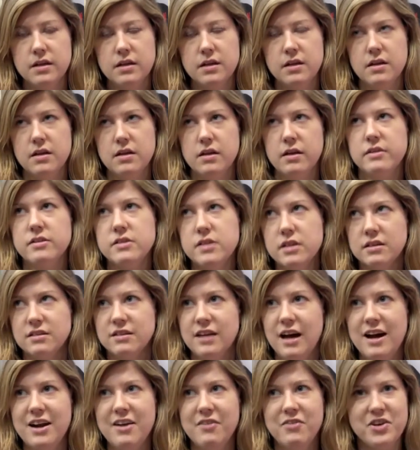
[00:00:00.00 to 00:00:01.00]
Writing books for teens?
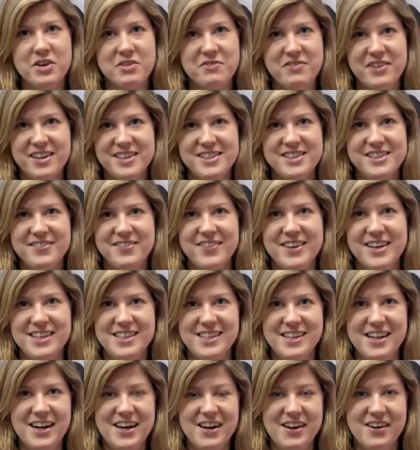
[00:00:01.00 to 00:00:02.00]
There's a lot of good parts to my
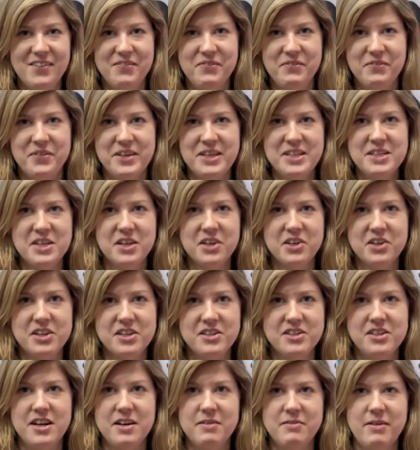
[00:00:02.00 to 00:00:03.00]
job. It's a good
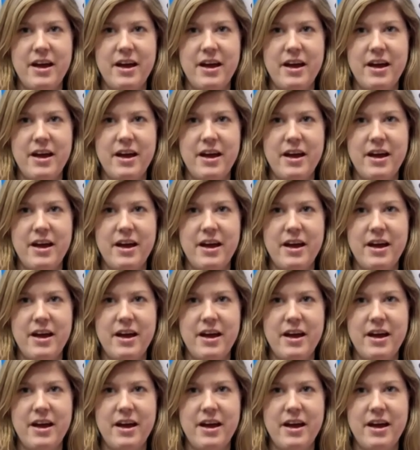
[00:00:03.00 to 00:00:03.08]
job to